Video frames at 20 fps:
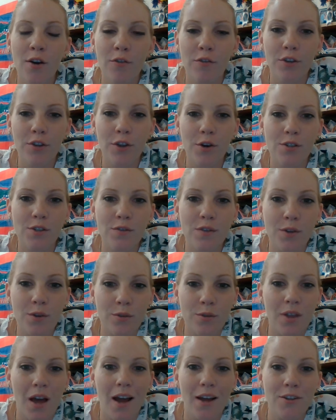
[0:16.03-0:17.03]
For those of
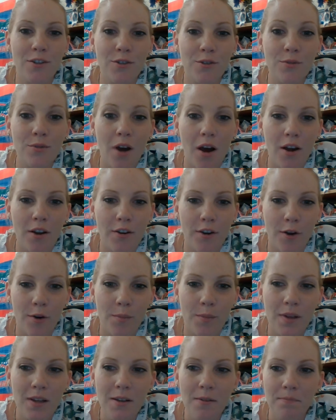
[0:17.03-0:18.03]
you that do not know
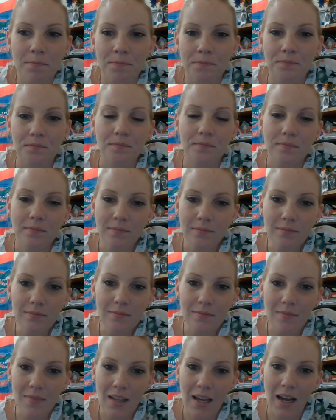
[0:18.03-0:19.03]
me,
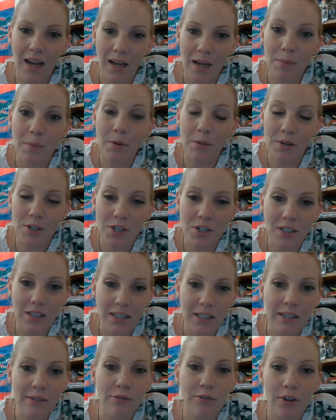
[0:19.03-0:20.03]
I'm
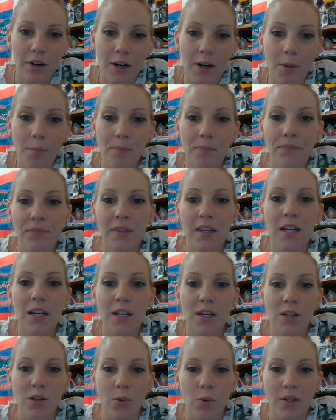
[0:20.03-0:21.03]
originally from
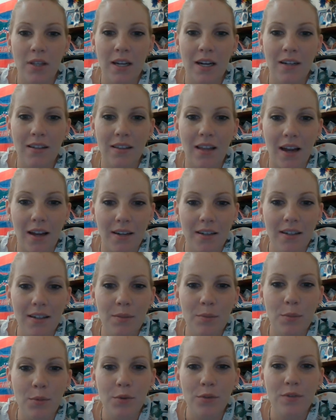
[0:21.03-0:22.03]
North Carolina,
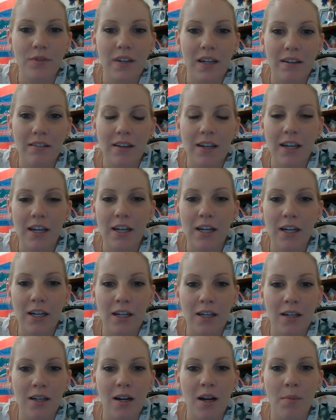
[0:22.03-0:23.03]
moved down
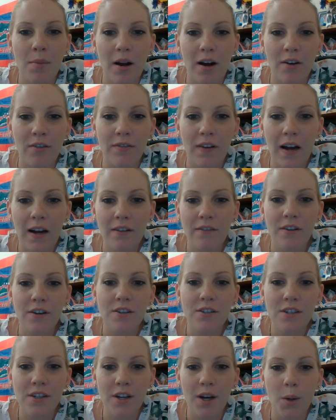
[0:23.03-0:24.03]
here about 5
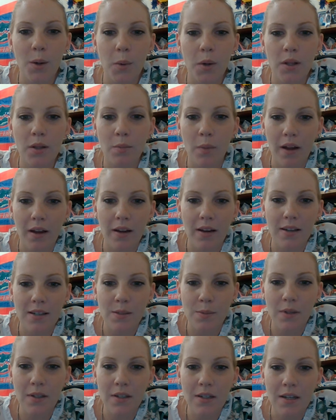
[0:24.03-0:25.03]
years ago with my
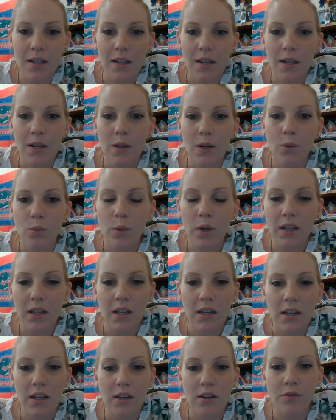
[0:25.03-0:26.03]
husband. We
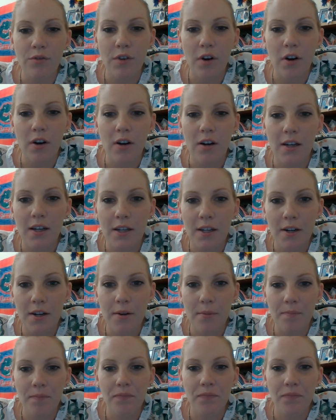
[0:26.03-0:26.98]
live on